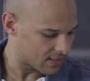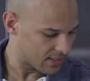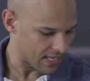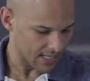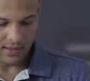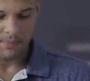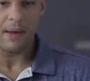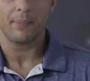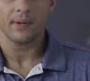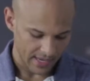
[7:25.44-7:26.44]
to take the
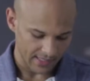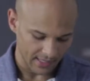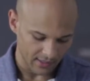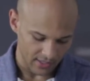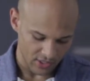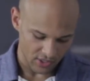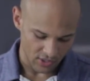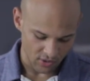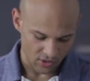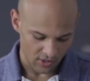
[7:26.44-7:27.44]
pepper and literally just
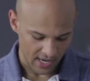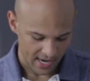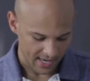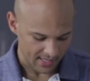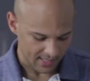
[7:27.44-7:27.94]
use your hand,